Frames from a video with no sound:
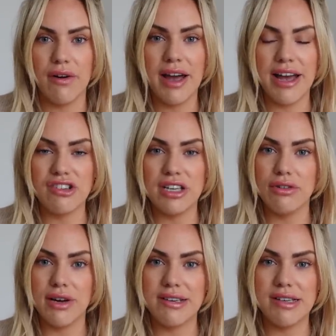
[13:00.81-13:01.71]
I actually
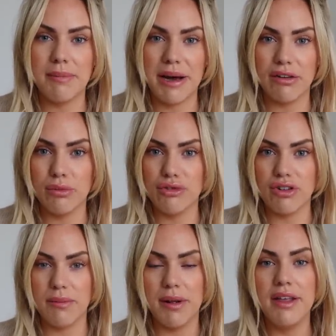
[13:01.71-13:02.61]
created the PAX
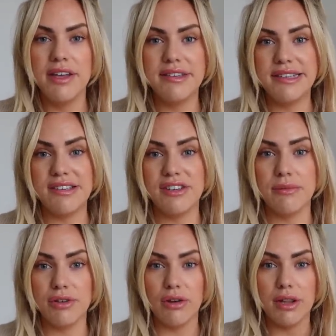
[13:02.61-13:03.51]
wardrobe
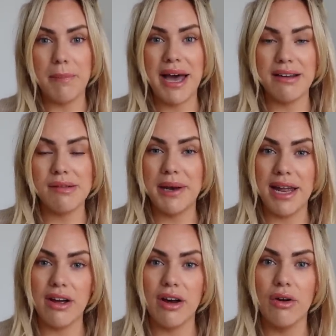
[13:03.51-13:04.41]
systems on the PAX
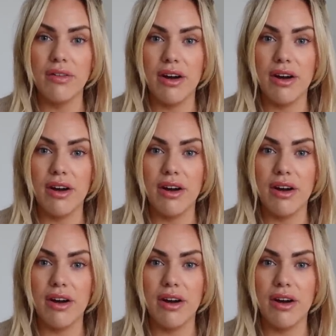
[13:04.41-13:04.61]
planner on